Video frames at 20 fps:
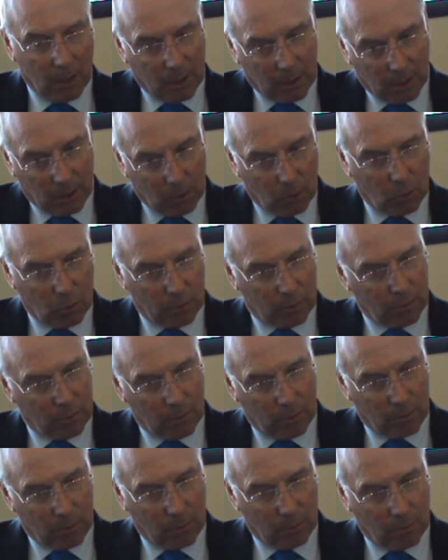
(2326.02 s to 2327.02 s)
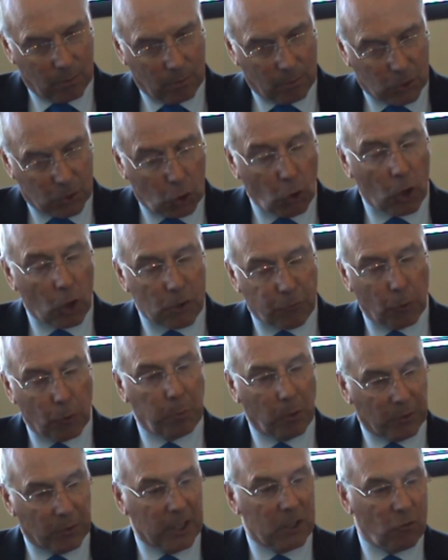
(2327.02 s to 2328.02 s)
you know Scottish
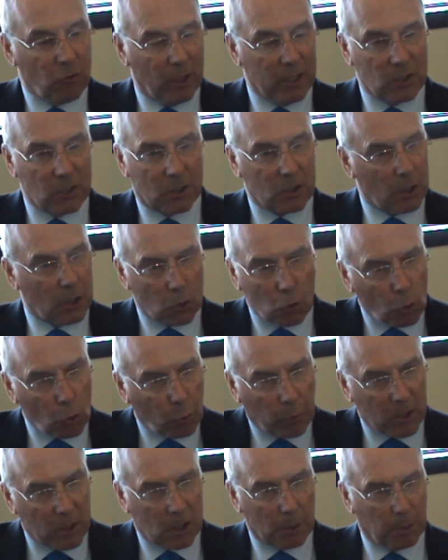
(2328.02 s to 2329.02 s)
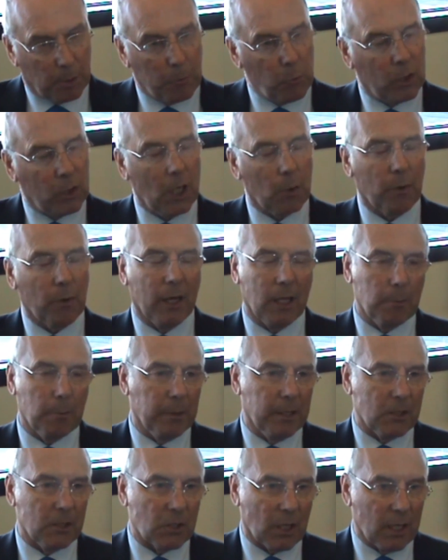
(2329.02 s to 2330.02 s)
football need Rangers. There's no question about it. I'm not caring what
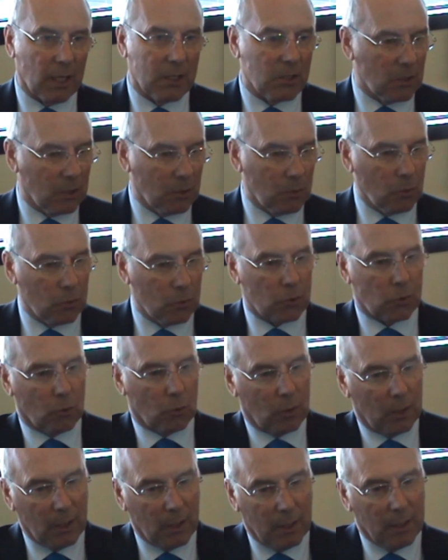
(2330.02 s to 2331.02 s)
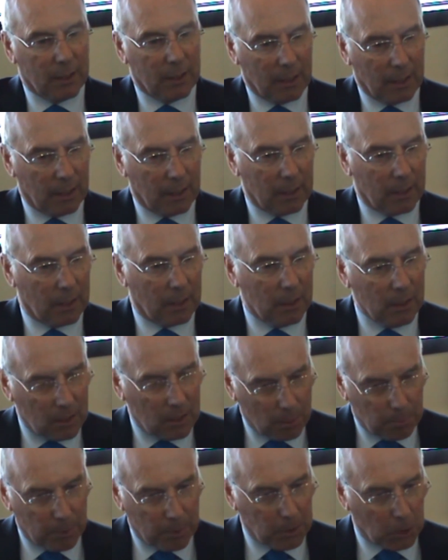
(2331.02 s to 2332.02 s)
anybody says, you know. So they need
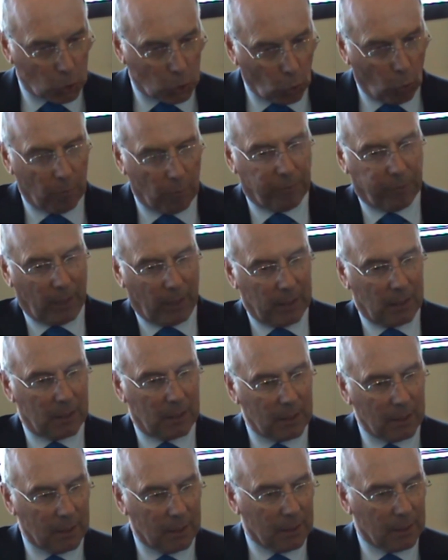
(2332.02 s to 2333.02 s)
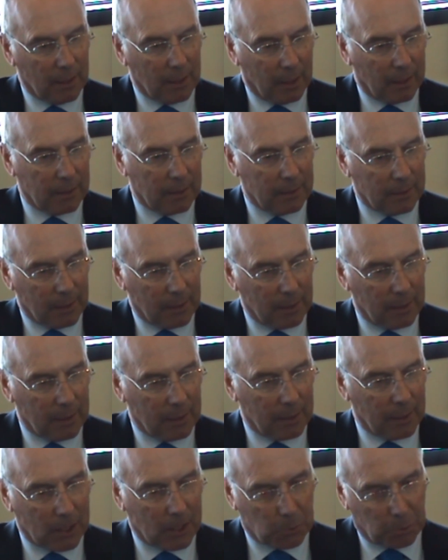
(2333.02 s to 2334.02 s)
to be in the top flight, and
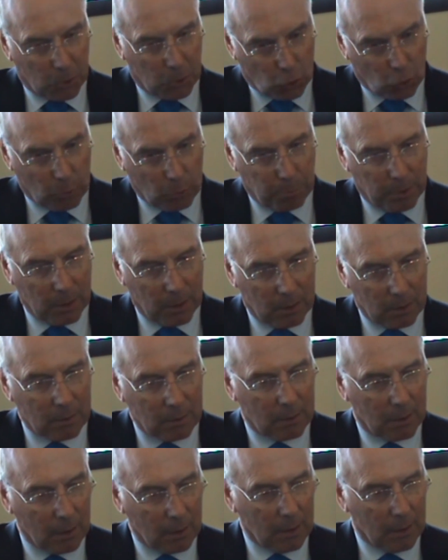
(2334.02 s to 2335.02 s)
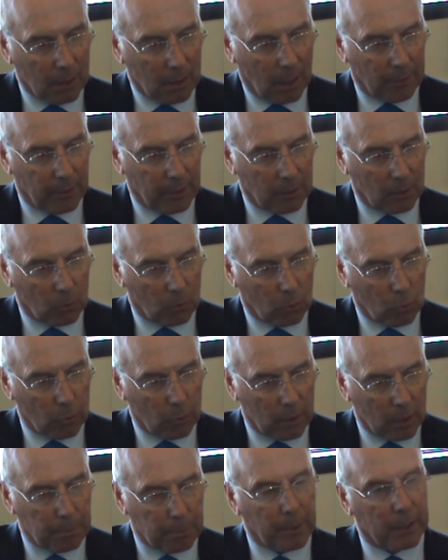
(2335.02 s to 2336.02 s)
that's what it should be. And I think they'll go
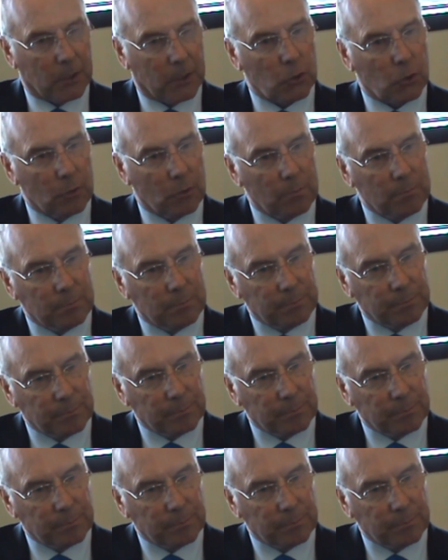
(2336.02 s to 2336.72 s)
there pretty soon.